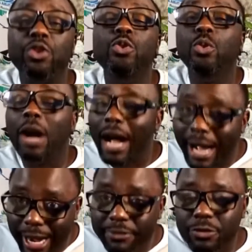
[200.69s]
you
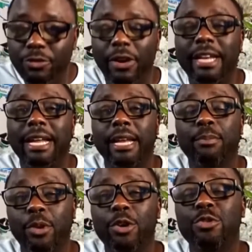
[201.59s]
have to find an
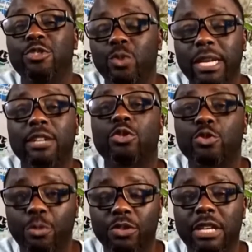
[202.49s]
employer who is willing to
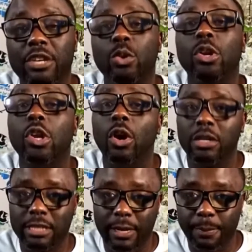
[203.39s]
sponsor you
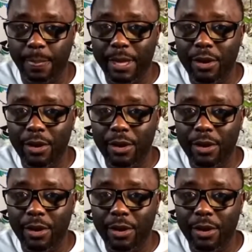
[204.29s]
long term.